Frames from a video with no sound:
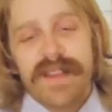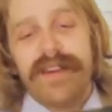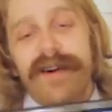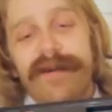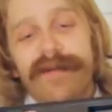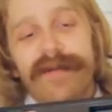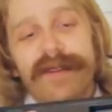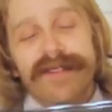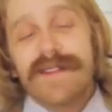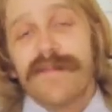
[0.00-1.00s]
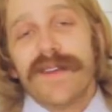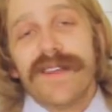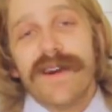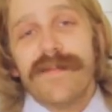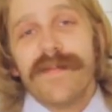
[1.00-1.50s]
It's gonna pick
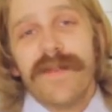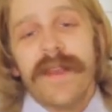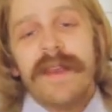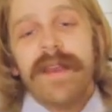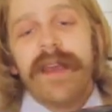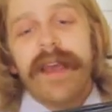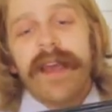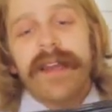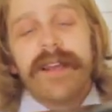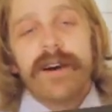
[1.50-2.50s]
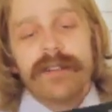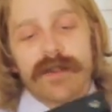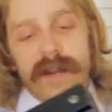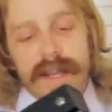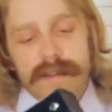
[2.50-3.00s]
you up. And it
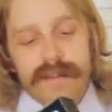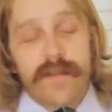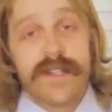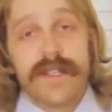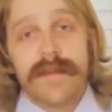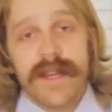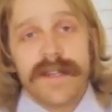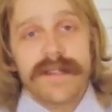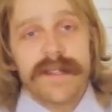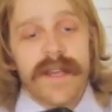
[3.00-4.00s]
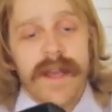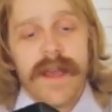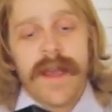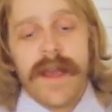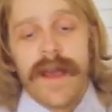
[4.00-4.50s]
also handles voice commands,
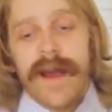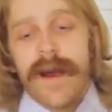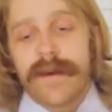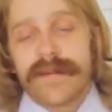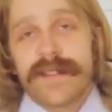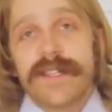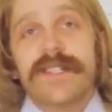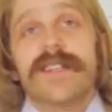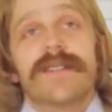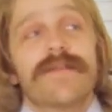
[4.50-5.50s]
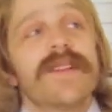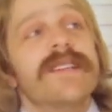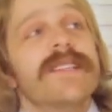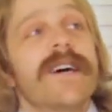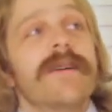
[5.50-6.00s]
such as,
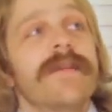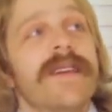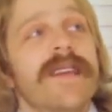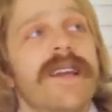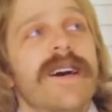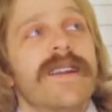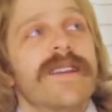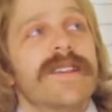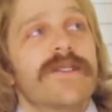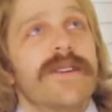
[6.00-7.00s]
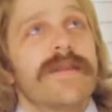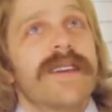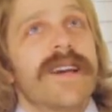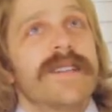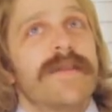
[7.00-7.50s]
please help me get out of this creepy
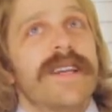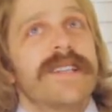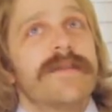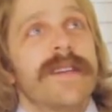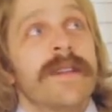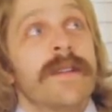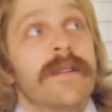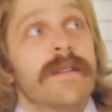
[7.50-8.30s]
guy's basement.